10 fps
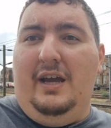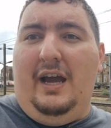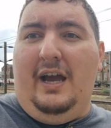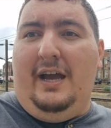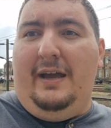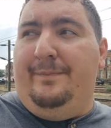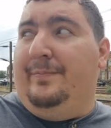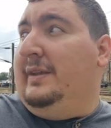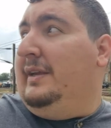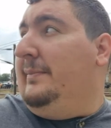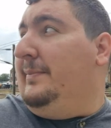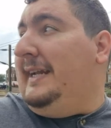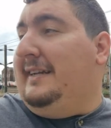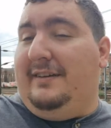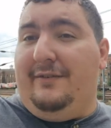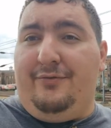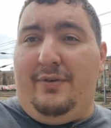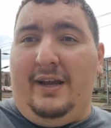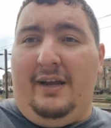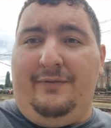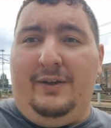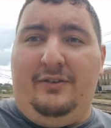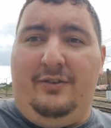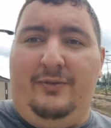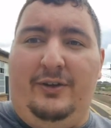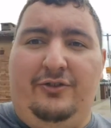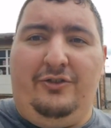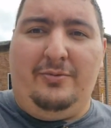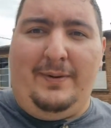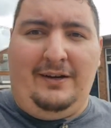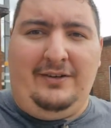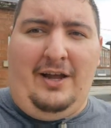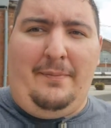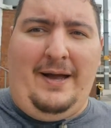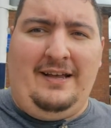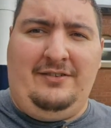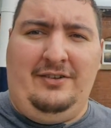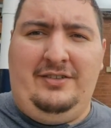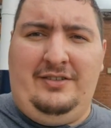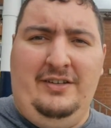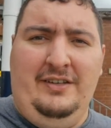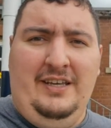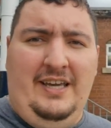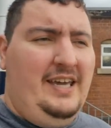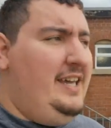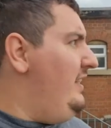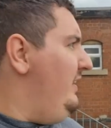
Plenty of freight. I think something's just about to go past us here.